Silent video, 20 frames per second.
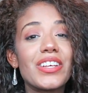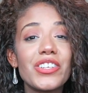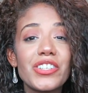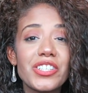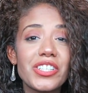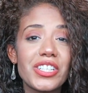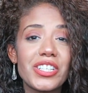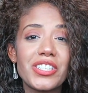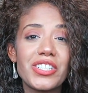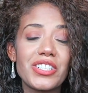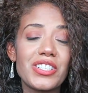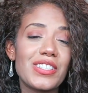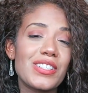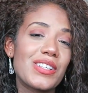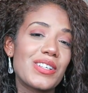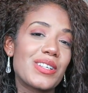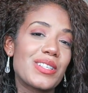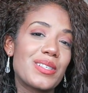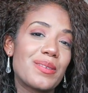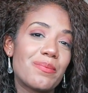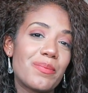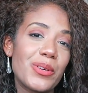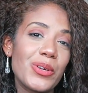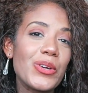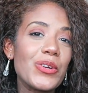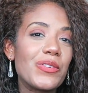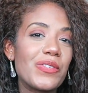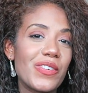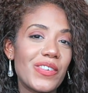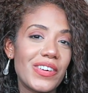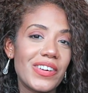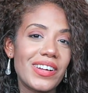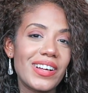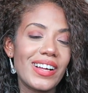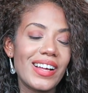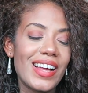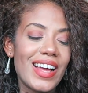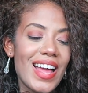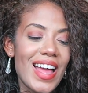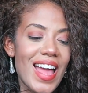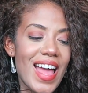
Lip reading: or she just looks beautiful.